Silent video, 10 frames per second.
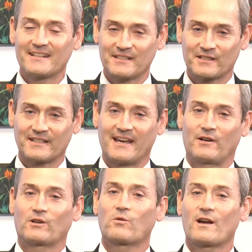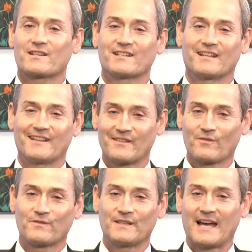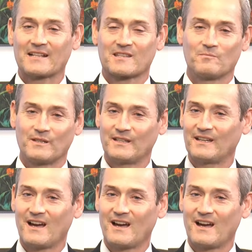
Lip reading: you can enter a question in. They'll feed that to me.